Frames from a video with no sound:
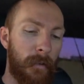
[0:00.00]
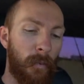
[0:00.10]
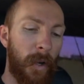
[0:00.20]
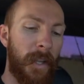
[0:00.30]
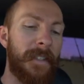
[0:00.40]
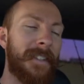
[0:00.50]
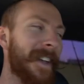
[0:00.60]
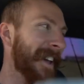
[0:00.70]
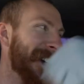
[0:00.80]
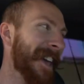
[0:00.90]

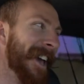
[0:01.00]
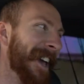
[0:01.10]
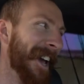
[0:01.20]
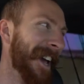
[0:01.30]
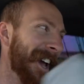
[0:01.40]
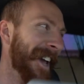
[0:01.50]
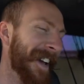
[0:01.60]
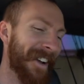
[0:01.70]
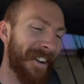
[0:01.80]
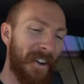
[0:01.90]
Wednesday.
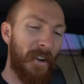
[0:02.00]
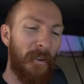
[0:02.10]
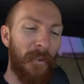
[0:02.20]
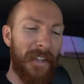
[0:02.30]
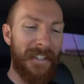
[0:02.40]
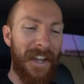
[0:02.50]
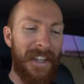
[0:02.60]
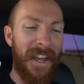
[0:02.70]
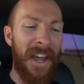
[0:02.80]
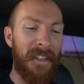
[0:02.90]
Wednesday
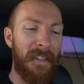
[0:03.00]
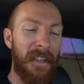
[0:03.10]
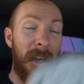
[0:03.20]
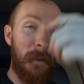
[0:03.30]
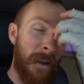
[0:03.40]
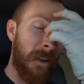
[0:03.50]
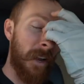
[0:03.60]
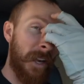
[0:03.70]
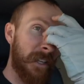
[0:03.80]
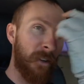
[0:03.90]
the 8th. About
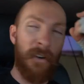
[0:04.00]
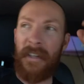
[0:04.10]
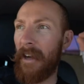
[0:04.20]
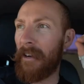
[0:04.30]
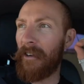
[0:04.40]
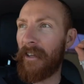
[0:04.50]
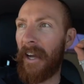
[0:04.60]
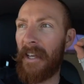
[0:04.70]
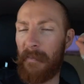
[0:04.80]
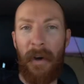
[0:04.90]
90 degrees out here, you
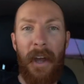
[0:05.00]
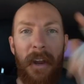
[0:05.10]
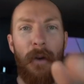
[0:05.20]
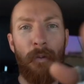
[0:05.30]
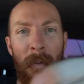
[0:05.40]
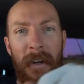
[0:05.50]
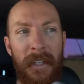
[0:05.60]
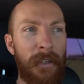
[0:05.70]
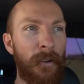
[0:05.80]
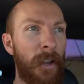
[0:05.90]
guys, but we're about to
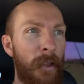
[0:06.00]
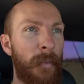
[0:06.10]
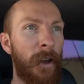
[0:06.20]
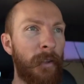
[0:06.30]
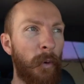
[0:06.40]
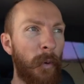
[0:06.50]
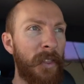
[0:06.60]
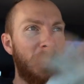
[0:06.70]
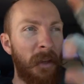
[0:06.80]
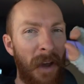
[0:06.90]
head to another pond where we
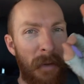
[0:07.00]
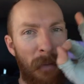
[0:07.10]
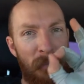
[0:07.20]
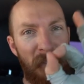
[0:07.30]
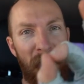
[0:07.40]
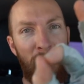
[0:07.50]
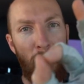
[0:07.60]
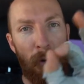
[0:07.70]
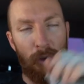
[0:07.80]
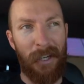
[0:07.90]
think the bite might be
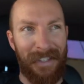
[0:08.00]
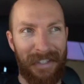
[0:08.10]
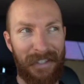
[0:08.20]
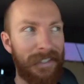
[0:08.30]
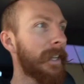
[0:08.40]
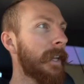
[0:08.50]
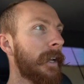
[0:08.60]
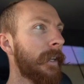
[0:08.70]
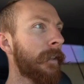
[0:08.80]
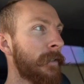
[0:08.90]
ferocious.
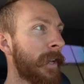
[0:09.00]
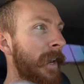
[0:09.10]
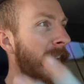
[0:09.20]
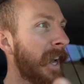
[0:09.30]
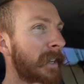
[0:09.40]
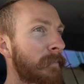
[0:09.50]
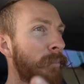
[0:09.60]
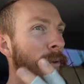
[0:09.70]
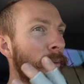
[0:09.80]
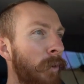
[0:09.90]
There's a
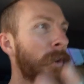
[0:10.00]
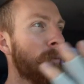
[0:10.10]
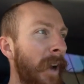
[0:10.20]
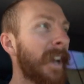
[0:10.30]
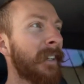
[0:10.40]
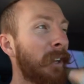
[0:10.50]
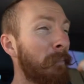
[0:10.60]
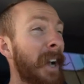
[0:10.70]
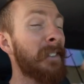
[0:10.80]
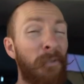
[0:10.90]
9.1 rating on
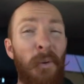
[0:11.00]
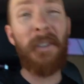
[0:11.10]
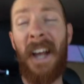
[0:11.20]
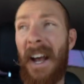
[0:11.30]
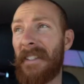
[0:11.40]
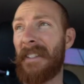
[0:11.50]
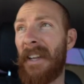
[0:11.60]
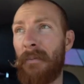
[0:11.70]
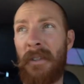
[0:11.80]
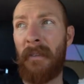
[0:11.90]
Bass Forecast.
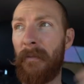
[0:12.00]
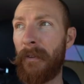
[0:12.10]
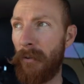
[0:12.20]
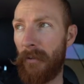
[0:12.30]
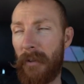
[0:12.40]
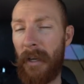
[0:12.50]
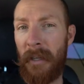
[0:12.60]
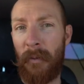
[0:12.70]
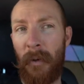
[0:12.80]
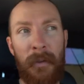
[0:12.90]
I'm just confused
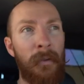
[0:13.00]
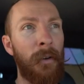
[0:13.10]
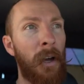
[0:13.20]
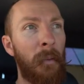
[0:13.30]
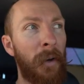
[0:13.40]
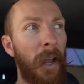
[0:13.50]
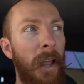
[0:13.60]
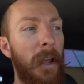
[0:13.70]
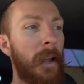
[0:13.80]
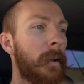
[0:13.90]
as to what's going on, but
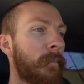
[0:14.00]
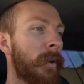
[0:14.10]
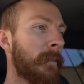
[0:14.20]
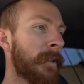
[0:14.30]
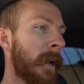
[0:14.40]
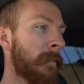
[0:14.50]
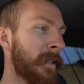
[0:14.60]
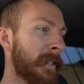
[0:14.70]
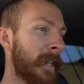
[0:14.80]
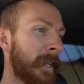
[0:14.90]
prime time
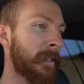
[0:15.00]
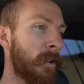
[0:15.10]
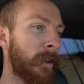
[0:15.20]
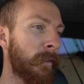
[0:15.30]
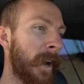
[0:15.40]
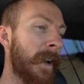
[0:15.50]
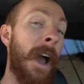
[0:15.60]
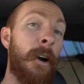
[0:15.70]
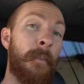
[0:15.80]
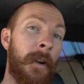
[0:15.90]
is like starting right
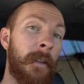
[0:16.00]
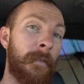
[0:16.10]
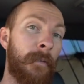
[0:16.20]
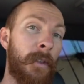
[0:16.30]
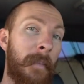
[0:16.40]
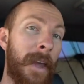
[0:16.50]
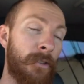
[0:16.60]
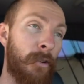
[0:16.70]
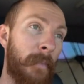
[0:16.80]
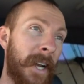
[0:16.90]
now apparently for the
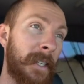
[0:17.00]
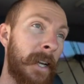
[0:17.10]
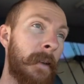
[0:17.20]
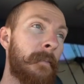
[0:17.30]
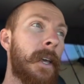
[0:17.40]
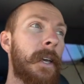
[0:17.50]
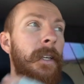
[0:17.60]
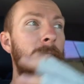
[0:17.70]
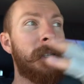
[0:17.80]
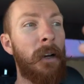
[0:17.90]
major bite time
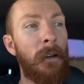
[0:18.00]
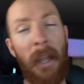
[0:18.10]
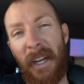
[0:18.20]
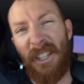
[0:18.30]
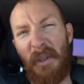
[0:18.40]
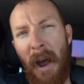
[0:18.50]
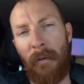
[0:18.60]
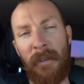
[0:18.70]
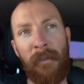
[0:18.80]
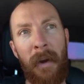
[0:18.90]
until like 2
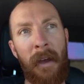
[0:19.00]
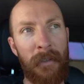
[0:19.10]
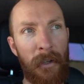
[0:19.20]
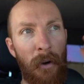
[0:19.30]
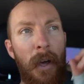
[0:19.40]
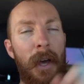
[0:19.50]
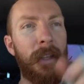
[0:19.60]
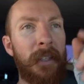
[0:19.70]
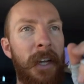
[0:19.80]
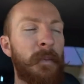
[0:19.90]
hours from now. So
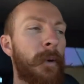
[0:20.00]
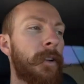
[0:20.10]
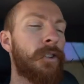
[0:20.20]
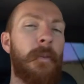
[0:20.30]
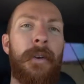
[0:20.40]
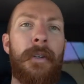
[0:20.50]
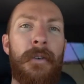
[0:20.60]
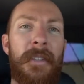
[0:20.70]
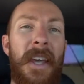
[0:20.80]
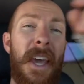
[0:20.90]
this next pond should
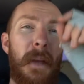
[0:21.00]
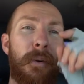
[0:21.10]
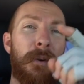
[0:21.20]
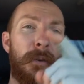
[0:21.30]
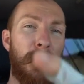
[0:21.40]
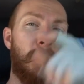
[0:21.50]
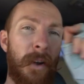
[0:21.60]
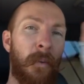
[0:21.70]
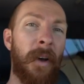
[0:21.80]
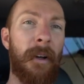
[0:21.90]
produce and produce
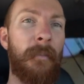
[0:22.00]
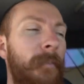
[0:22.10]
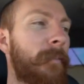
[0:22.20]
quite well.